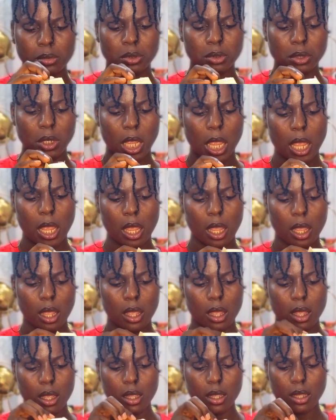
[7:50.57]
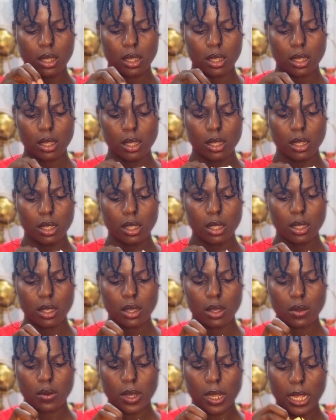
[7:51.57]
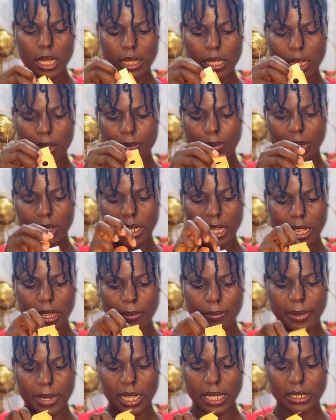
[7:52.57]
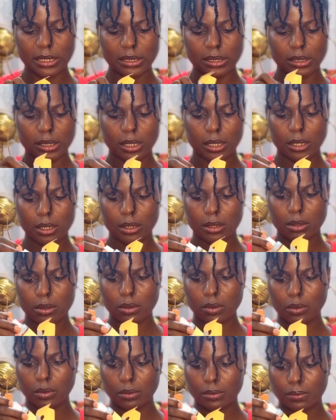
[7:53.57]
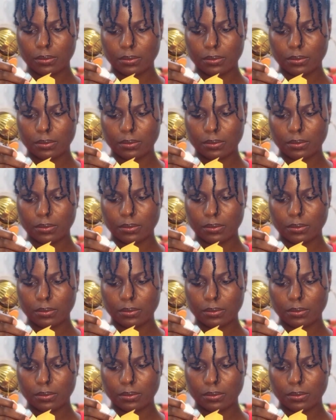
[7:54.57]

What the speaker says: Haha, I'll be like bicycle.